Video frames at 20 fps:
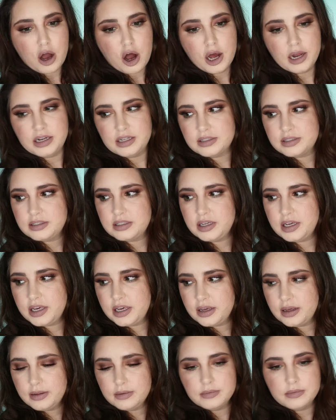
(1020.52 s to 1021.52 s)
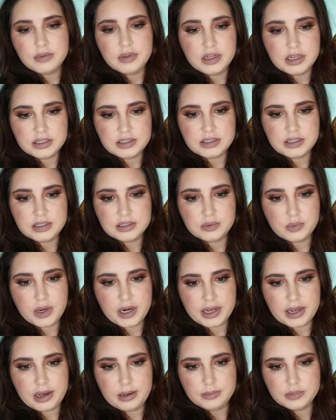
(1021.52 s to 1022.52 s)
Like honestly, this is
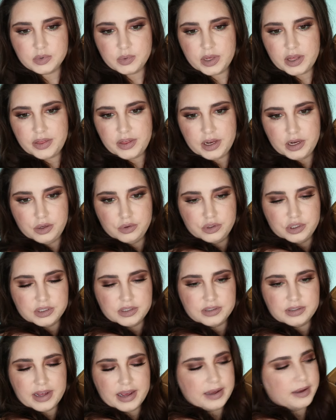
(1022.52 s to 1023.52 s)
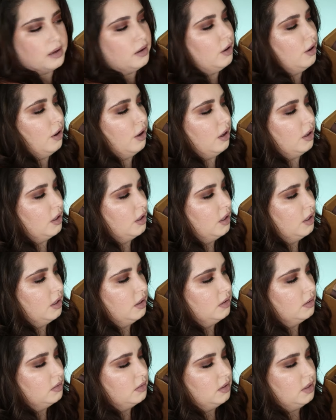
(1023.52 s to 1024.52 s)
what it comes with, and you just like, oh,
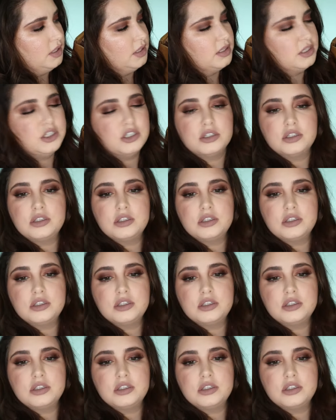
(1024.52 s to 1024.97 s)
it's